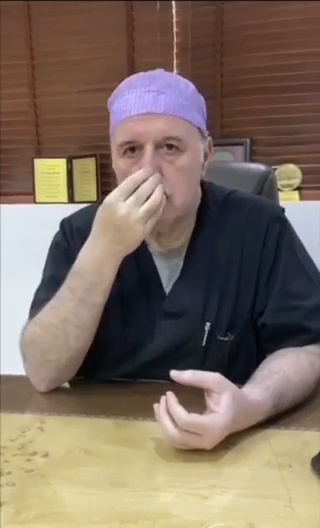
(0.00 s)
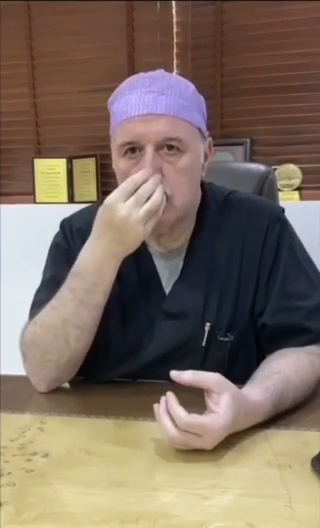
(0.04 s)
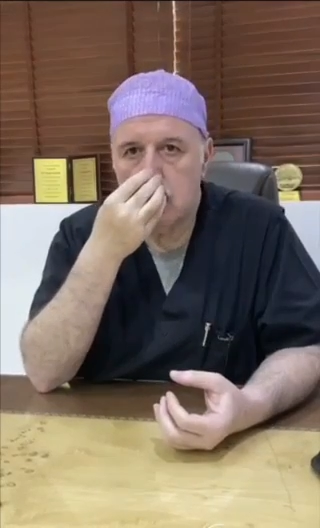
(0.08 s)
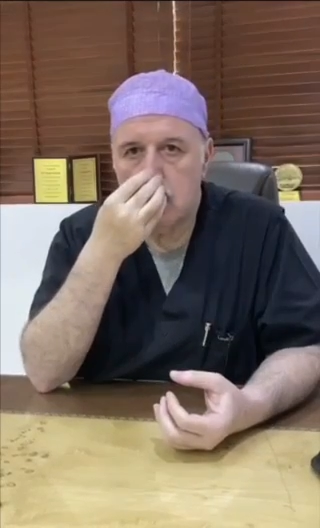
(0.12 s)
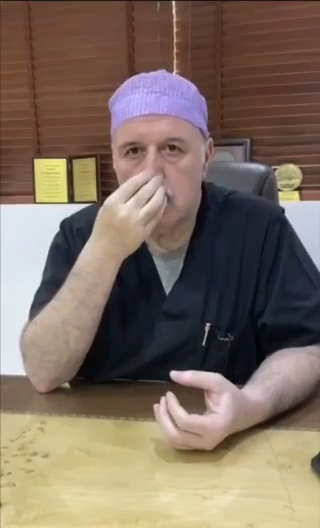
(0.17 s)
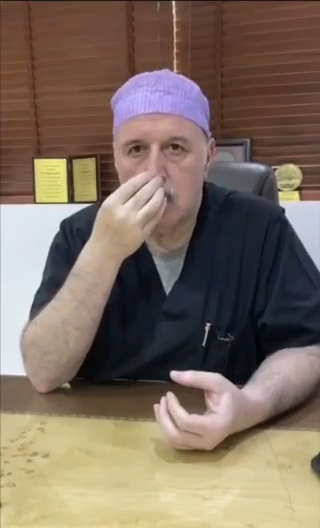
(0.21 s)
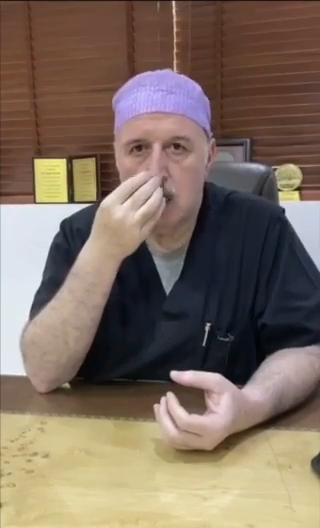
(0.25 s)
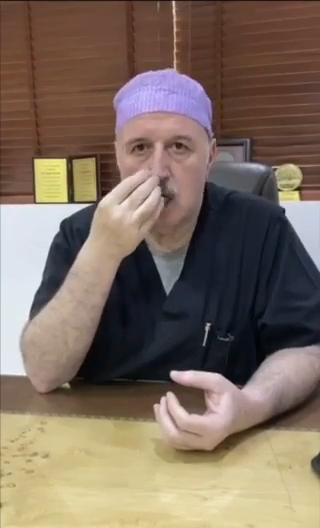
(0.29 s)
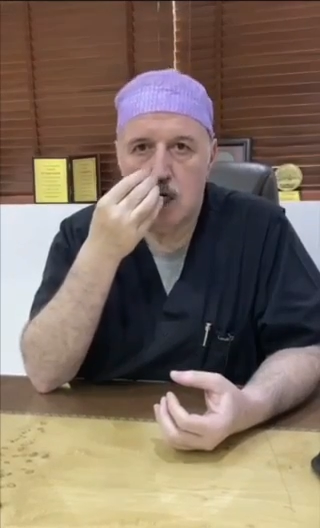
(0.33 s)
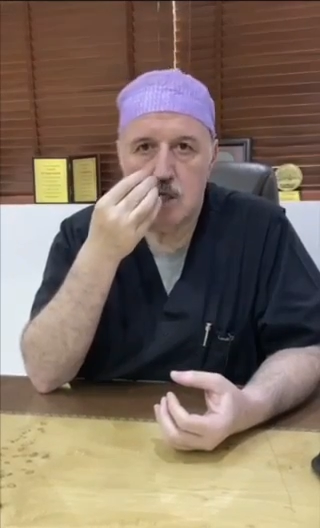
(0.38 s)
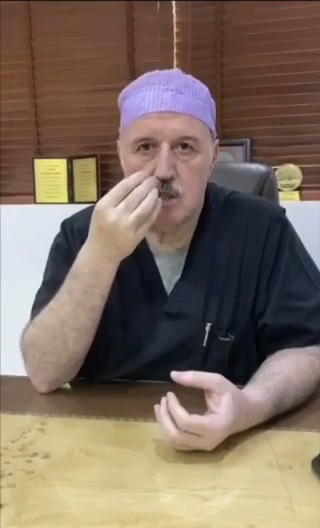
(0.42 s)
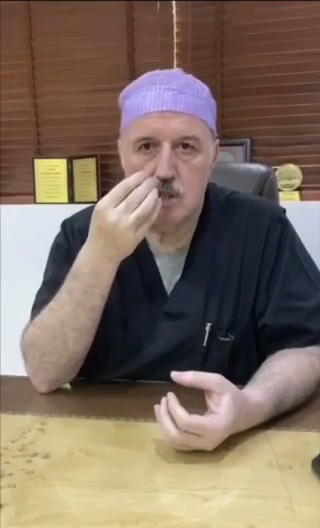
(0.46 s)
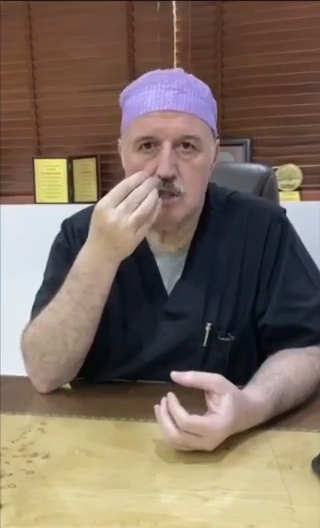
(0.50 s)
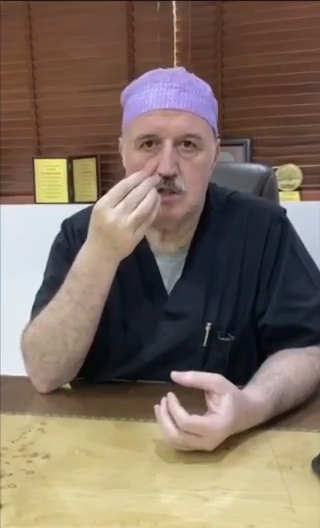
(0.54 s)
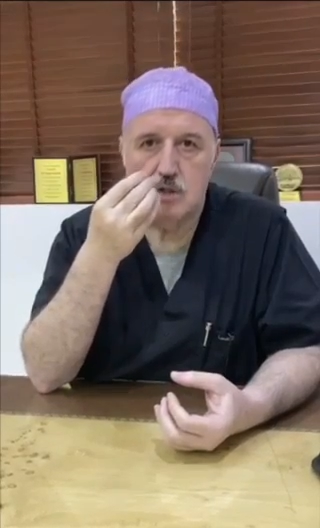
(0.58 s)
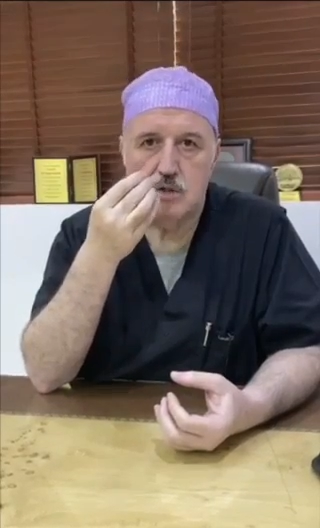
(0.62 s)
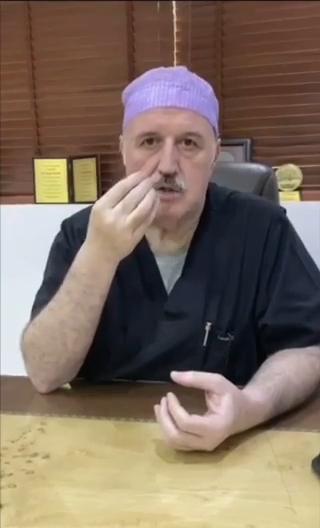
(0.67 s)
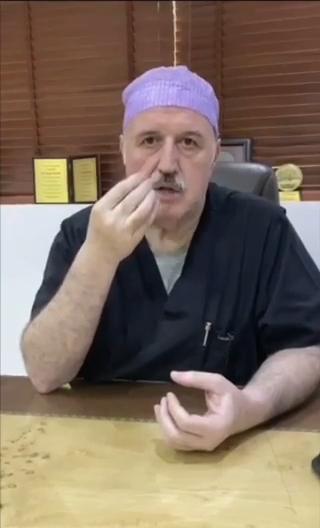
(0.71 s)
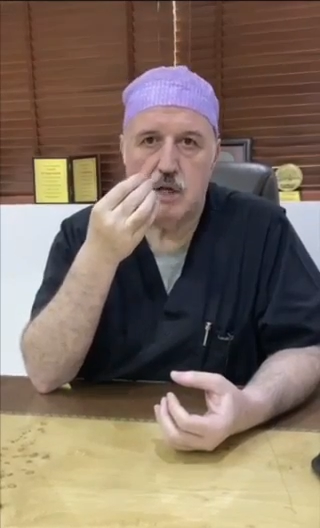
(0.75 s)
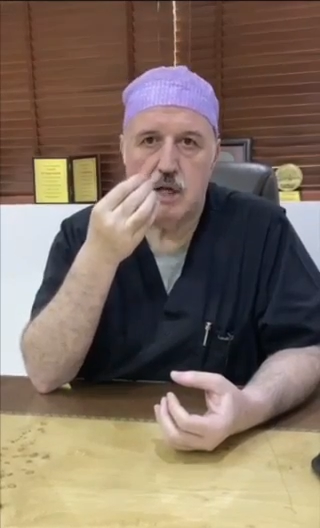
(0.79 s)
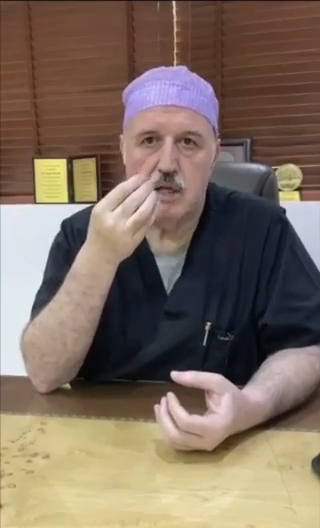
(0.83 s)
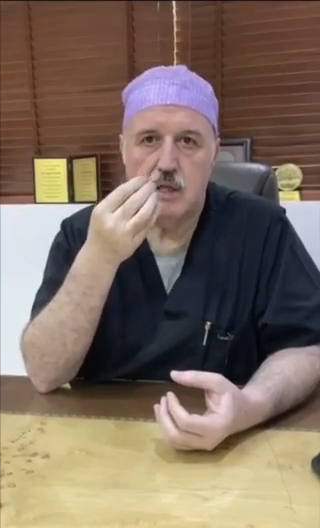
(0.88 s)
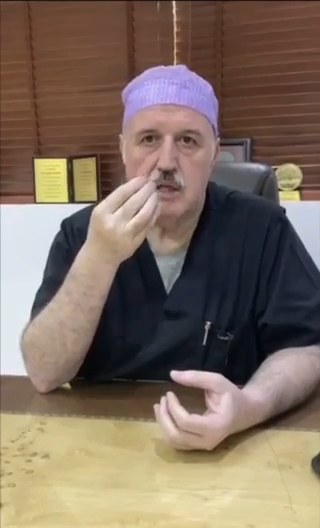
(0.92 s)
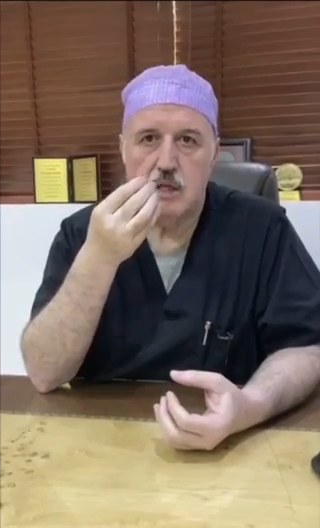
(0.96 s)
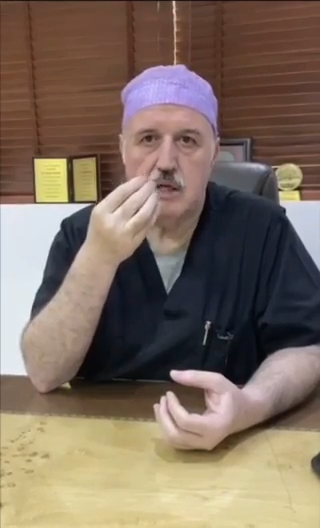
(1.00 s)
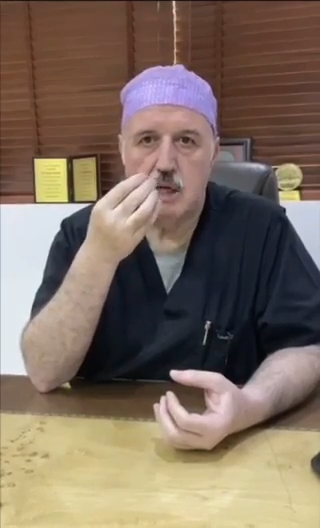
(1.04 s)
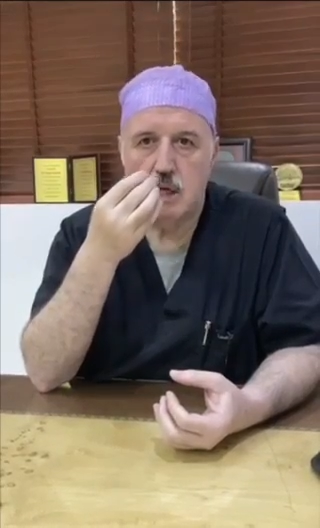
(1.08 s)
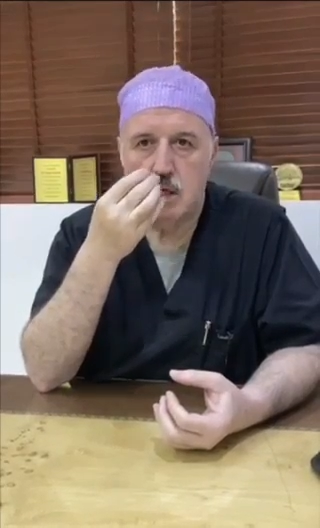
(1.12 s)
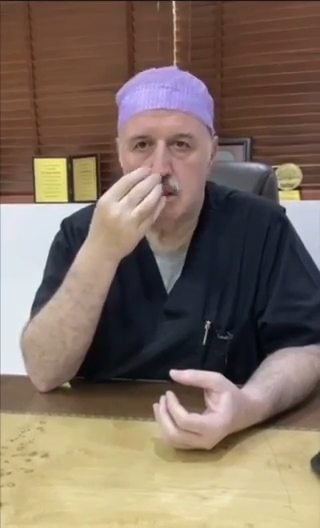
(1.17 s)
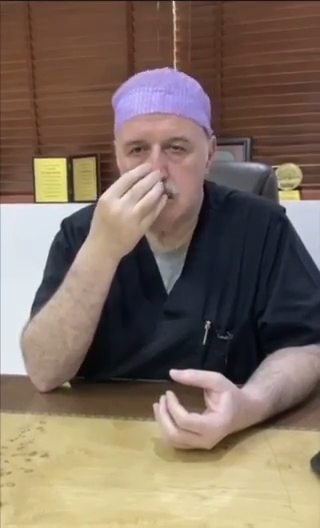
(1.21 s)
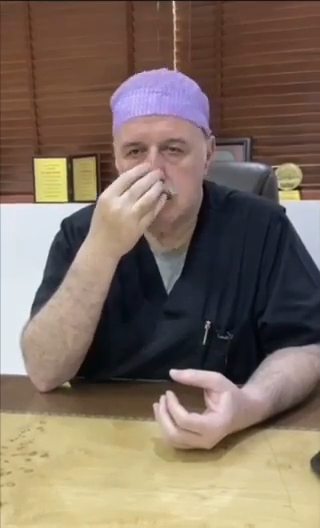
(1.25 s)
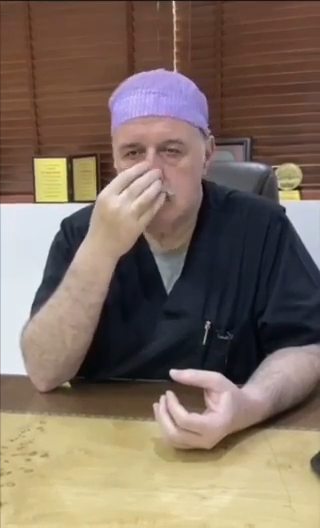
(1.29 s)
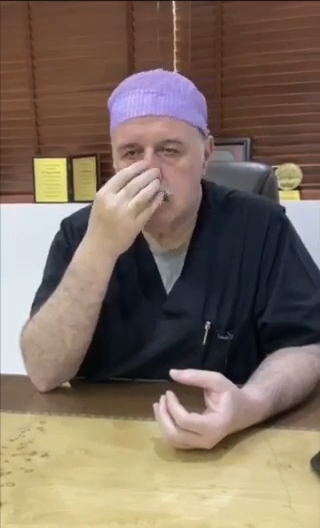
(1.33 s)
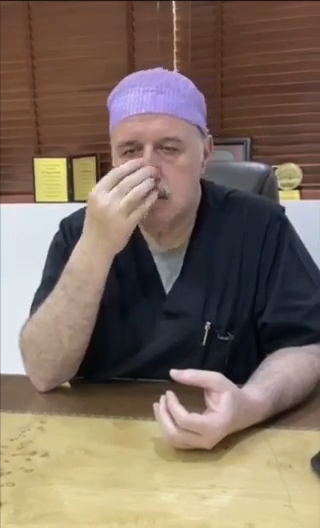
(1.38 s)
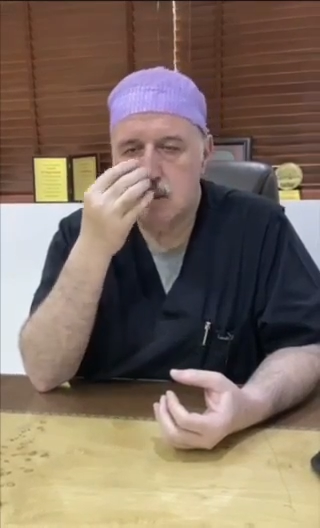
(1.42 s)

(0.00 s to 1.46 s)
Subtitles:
the cartilage together and